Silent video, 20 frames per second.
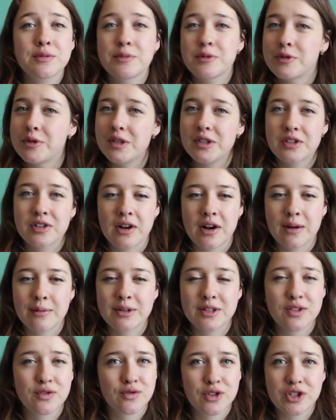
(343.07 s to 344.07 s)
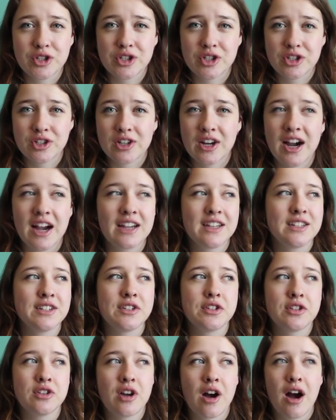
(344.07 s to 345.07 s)
Queen's Commerce first year, I did
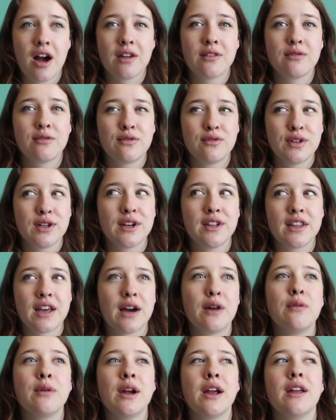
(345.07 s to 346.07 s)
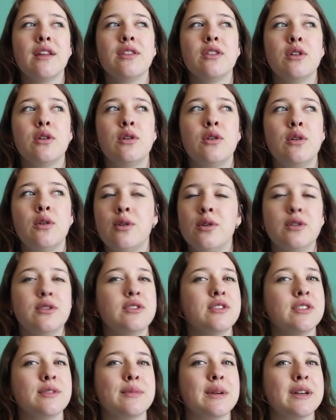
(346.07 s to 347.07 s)
not feel that way the whole
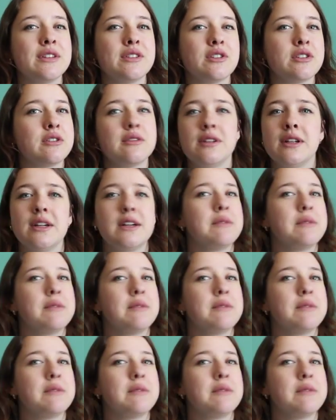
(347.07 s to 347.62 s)
semester,